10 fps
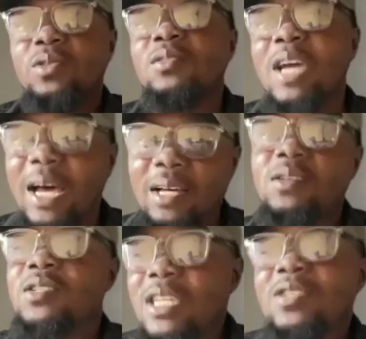religion,
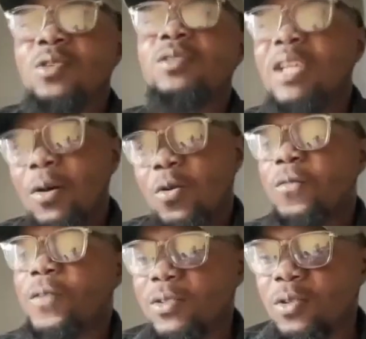it does
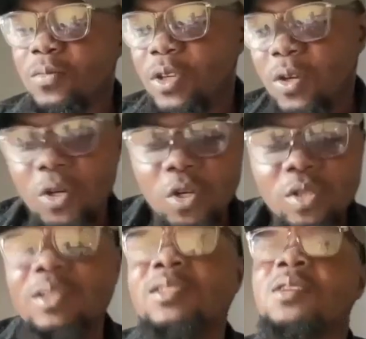offer some
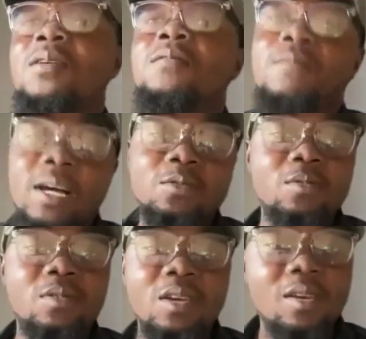utilitarian
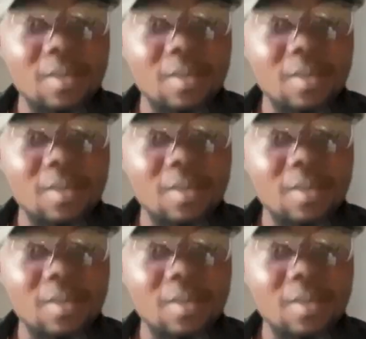value